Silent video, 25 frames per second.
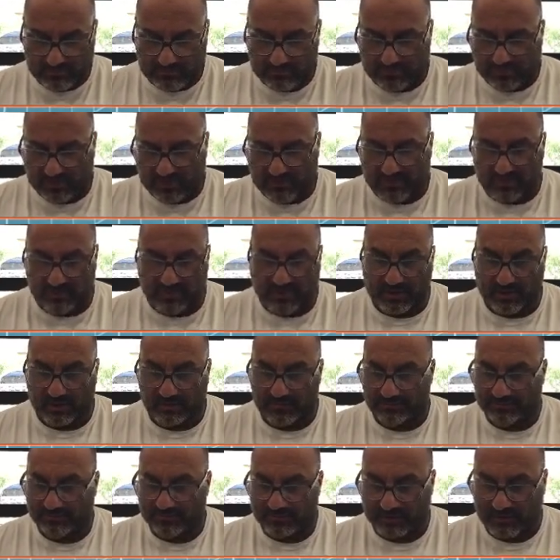And there we go,
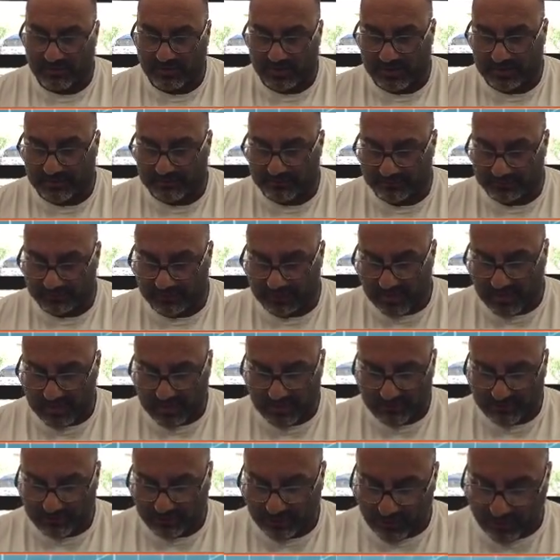okay?
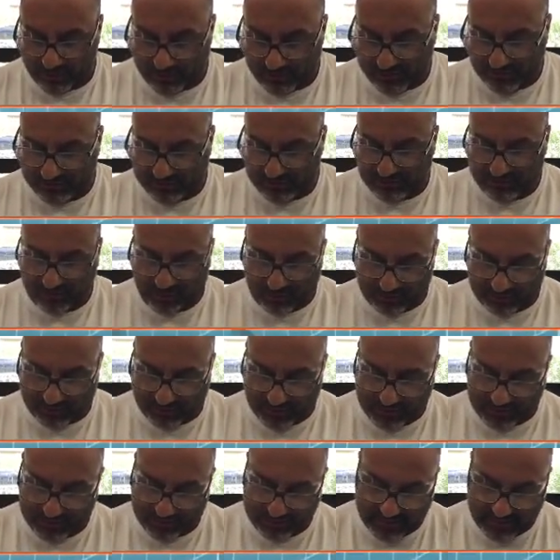So this is all tightened